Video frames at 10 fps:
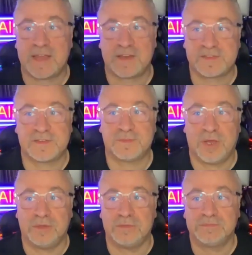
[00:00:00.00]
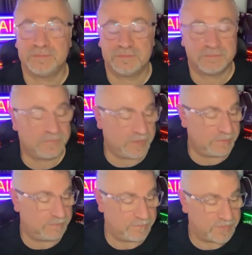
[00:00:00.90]
artists as well.
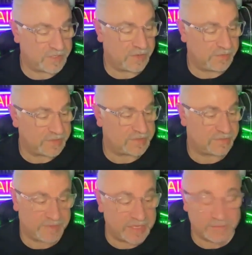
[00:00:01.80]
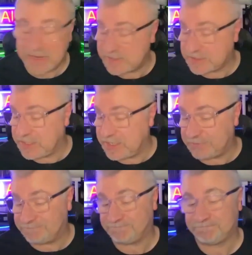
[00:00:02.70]
So that's basically it.